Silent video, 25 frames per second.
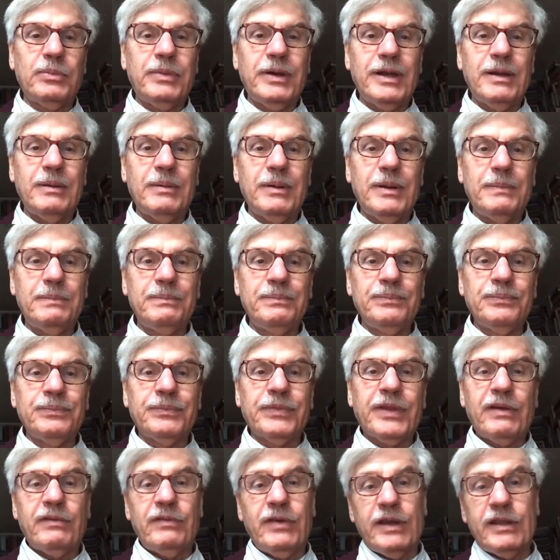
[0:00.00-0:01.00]
Benjamin,
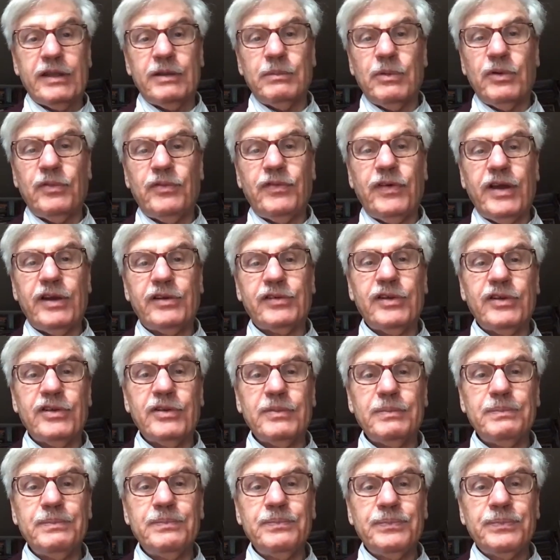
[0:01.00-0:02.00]
victim of
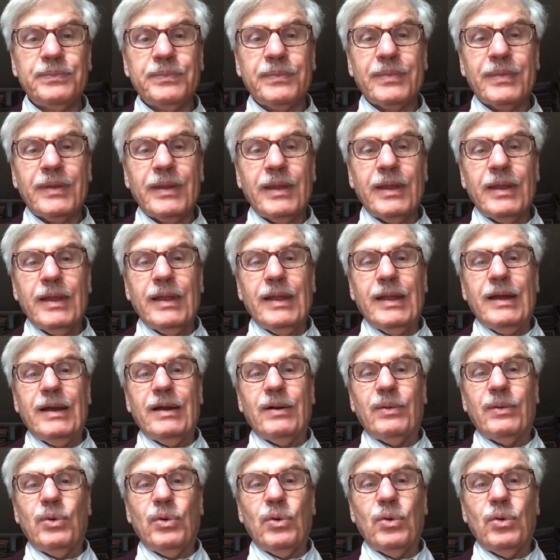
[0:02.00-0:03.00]
fascism,
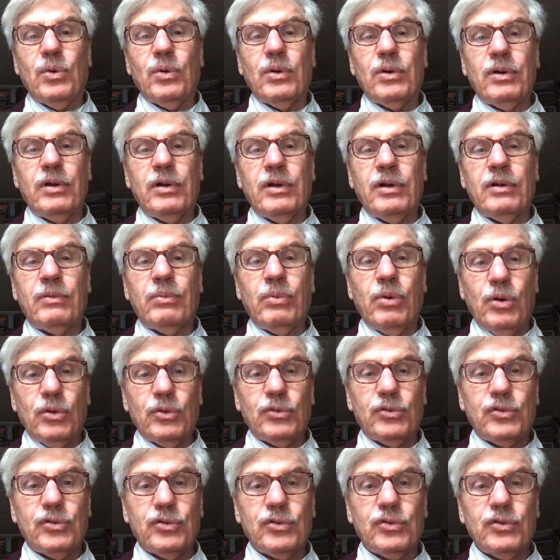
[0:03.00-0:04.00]
who
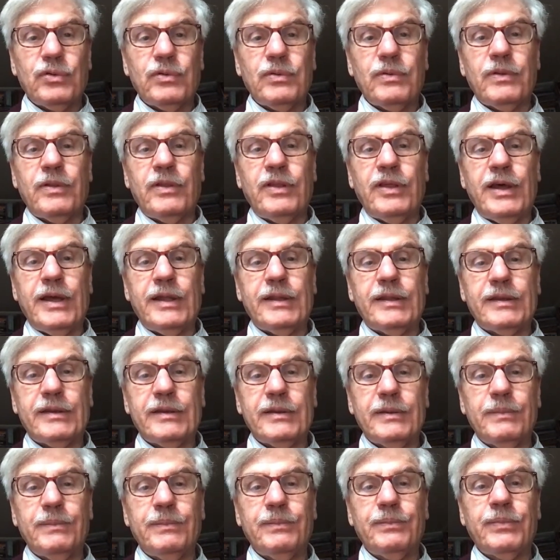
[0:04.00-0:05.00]
wrote that,
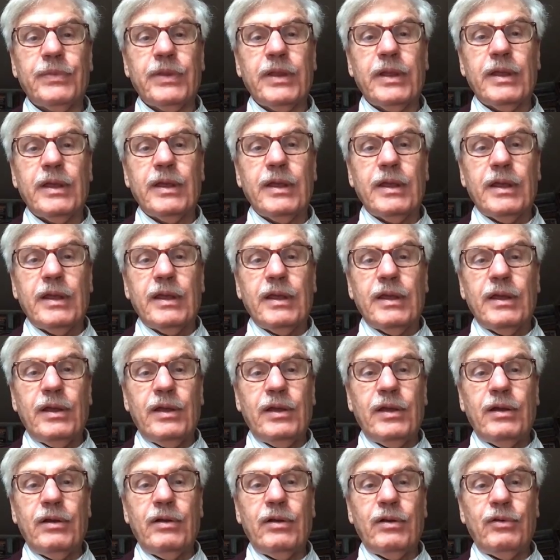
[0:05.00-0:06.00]

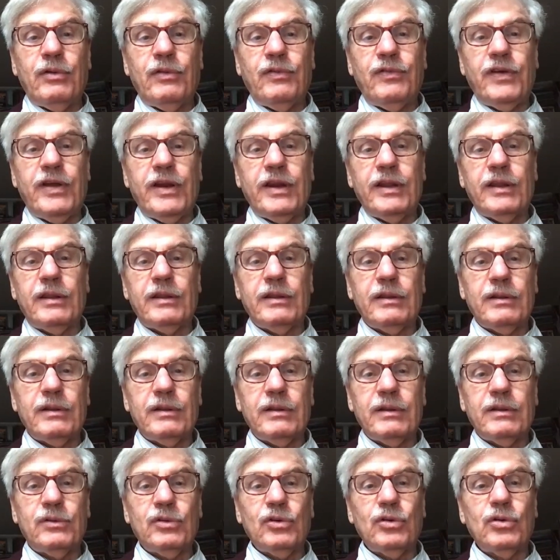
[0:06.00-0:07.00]
referring
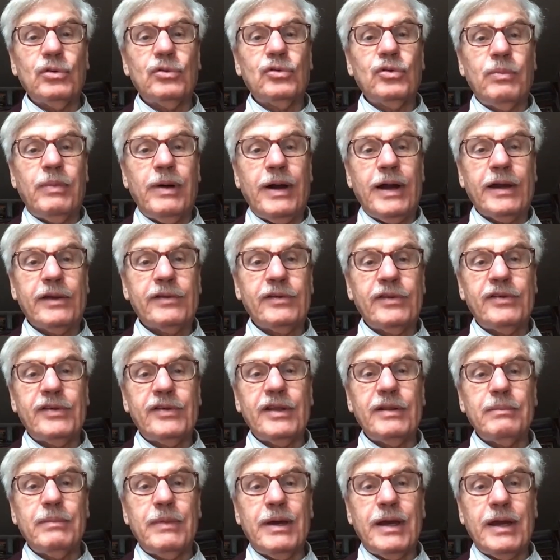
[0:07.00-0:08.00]
to Marx, he
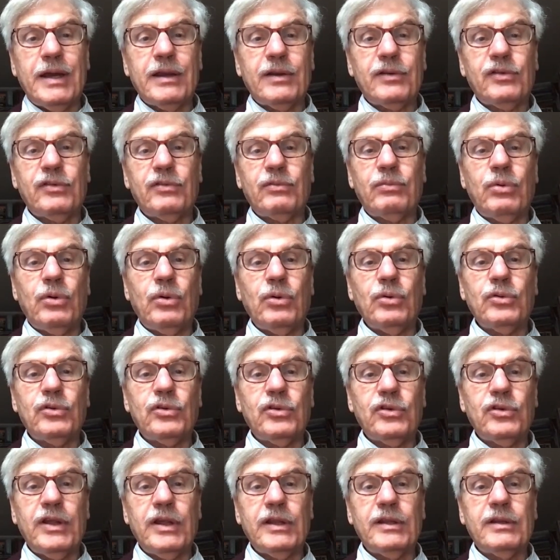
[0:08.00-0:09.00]
said, Marx wrote
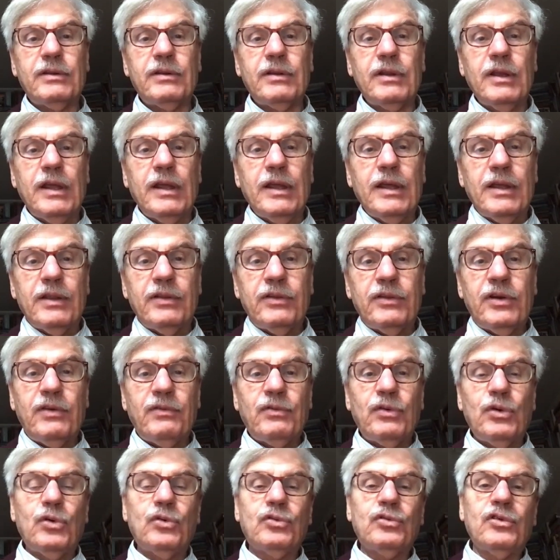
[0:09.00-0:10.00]
that the
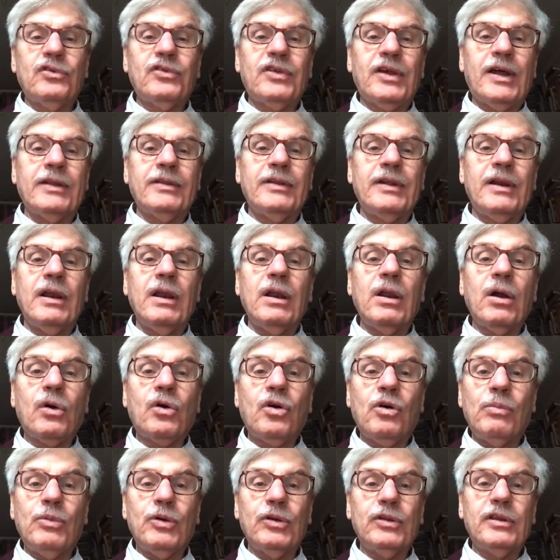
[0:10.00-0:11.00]
revolutions are the
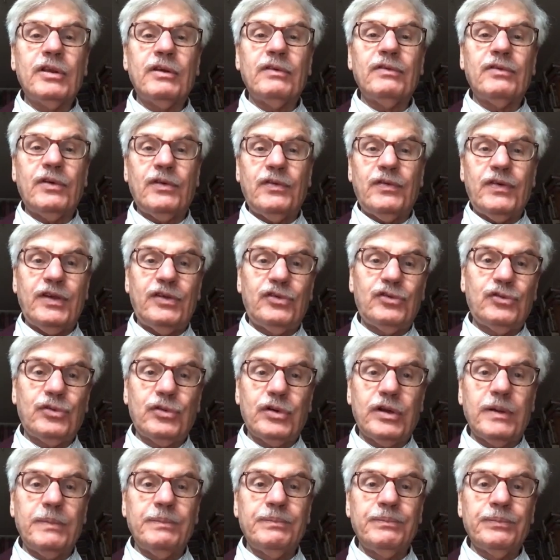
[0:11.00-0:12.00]
locomotive of
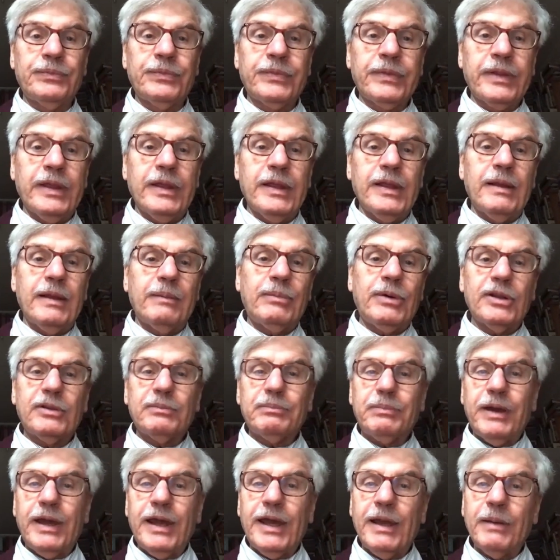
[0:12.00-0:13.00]
history. But
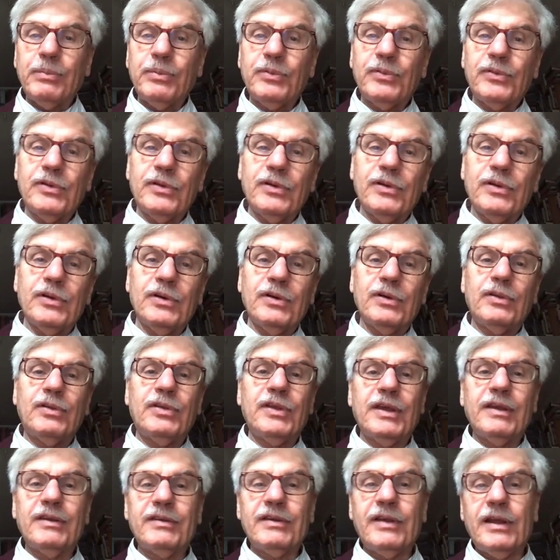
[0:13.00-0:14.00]
perhaps the
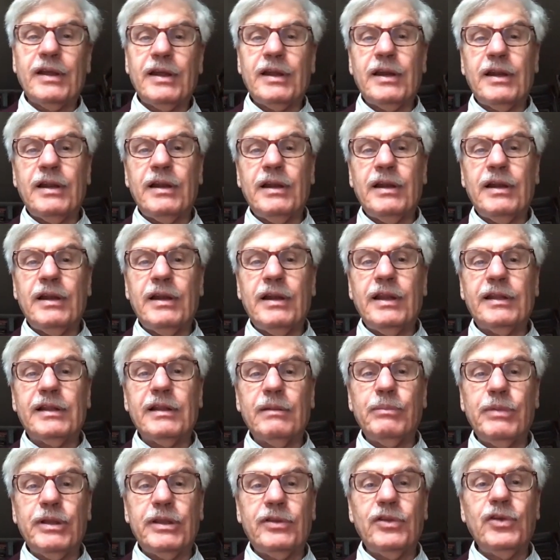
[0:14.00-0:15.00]
things are a
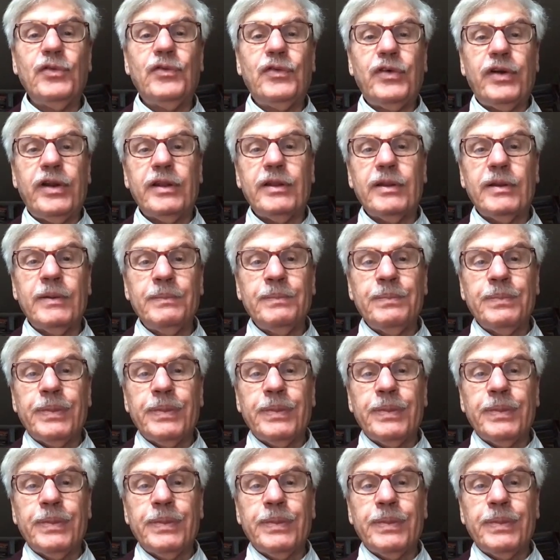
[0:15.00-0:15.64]
little bit different.